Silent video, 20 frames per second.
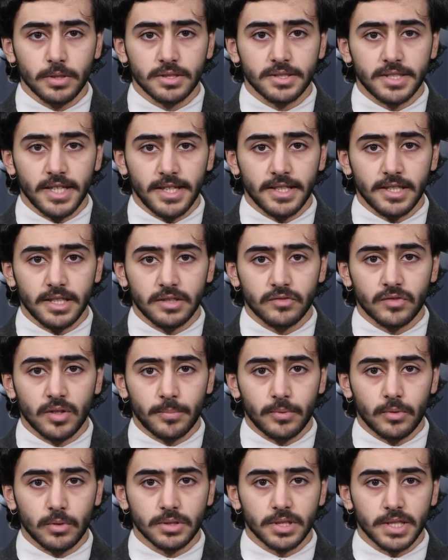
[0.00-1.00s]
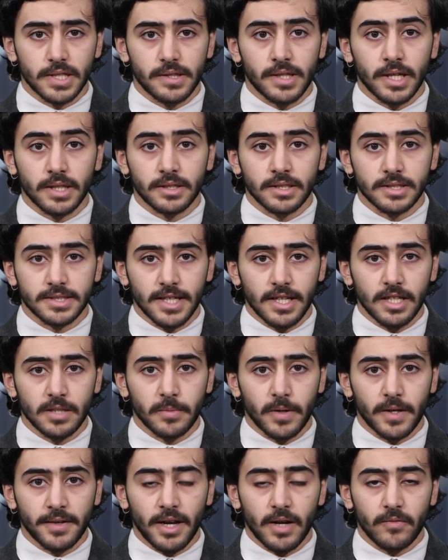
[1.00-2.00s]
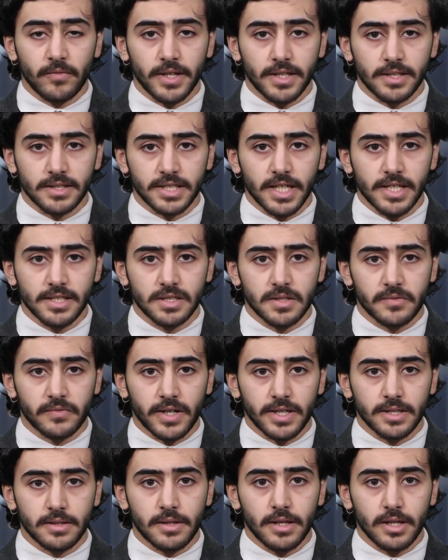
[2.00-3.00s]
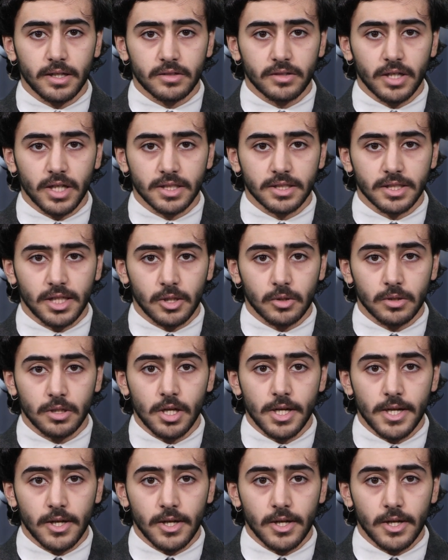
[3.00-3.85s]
Daily reported that the Taliban have intensified their crackdown